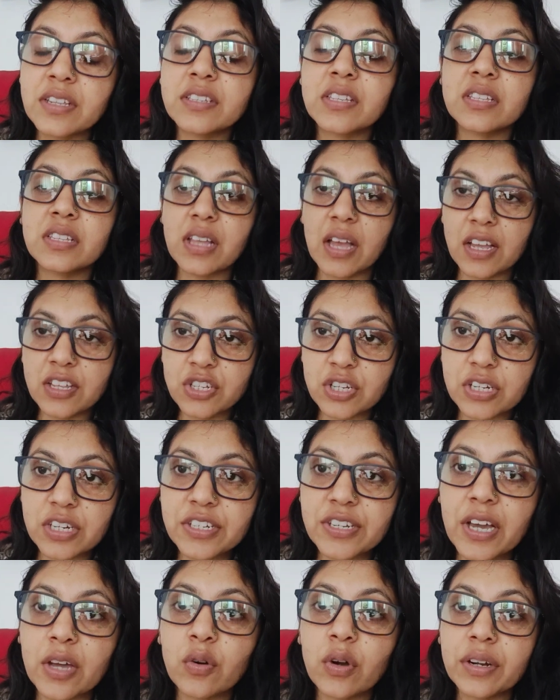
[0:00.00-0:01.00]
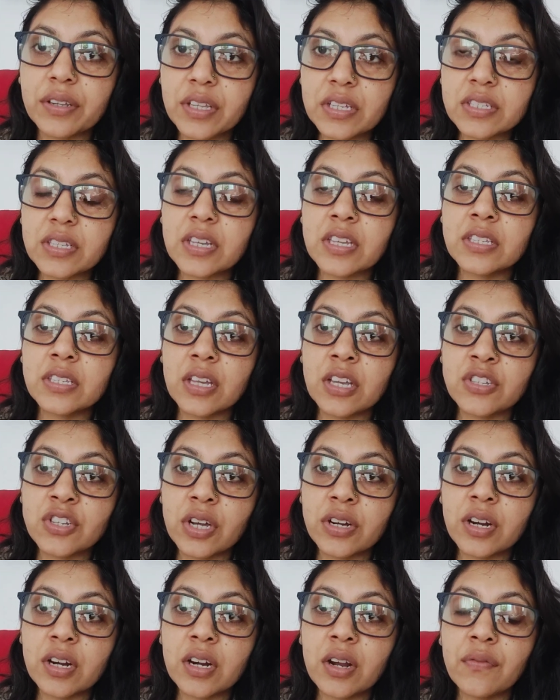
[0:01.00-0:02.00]
This is Anjali Tarot and this is a
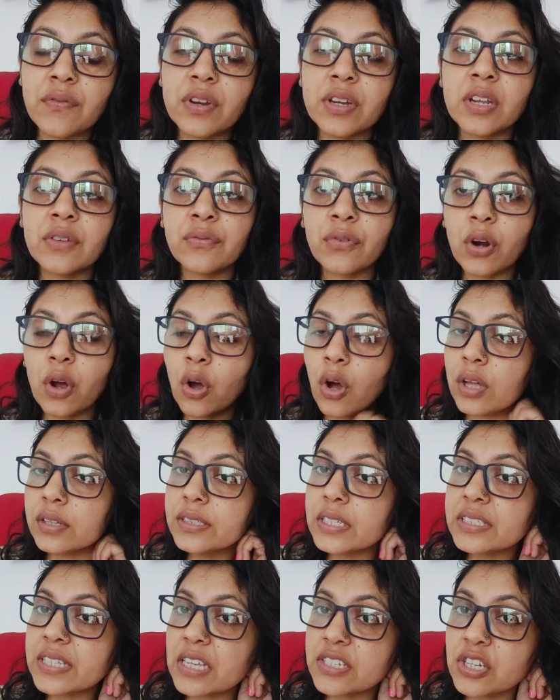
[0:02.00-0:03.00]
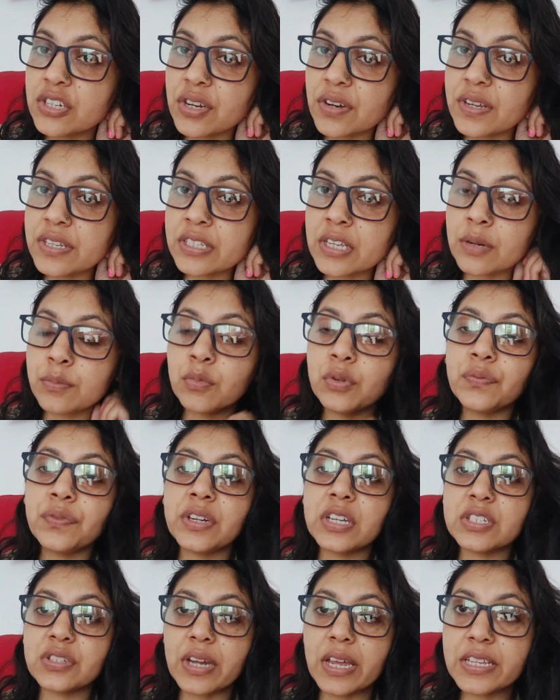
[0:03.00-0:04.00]
general love reading for all the Sagittarius Sun, Moon,
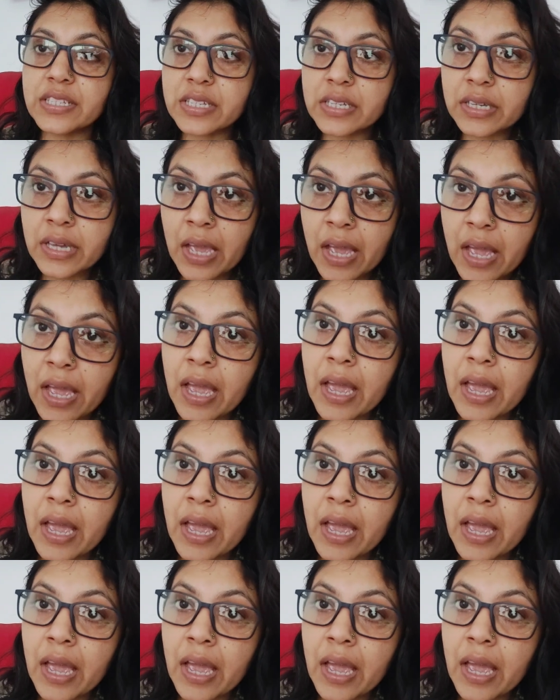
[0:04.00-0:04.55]
Venus rising.